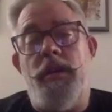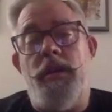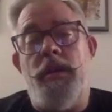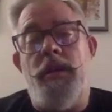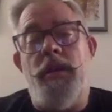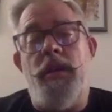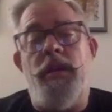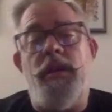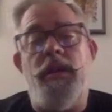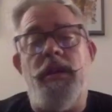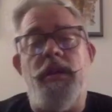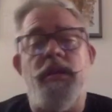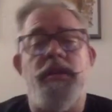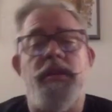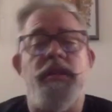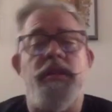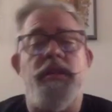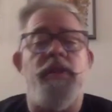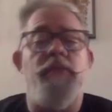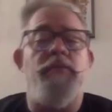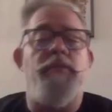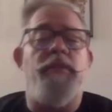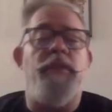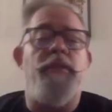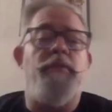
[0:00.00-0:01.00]
And then these
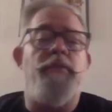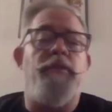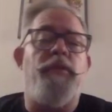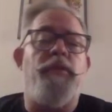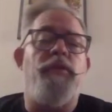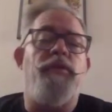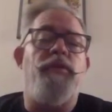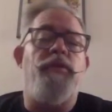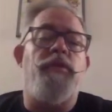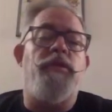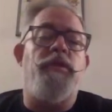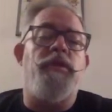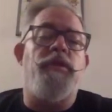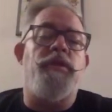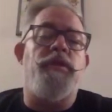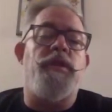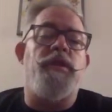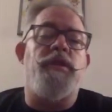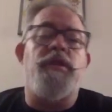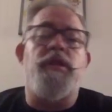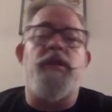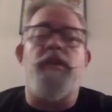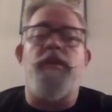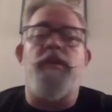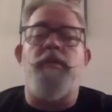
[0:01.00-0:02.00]
same people who do this, they
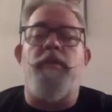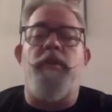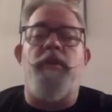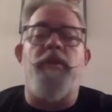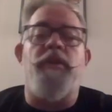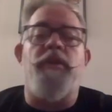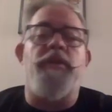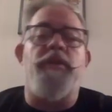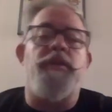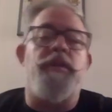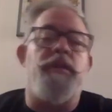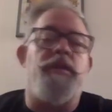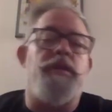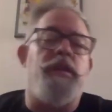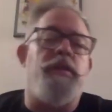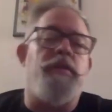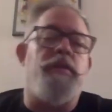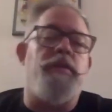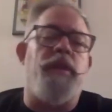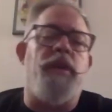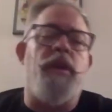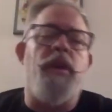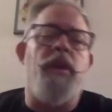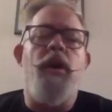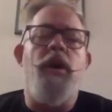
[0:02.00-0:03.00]
sit at the bar, they sit at
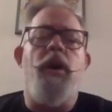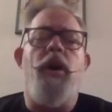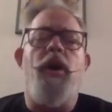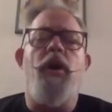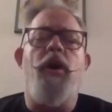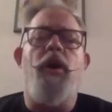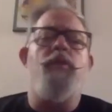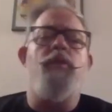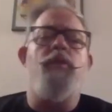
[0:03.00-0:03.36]
tables like, oh,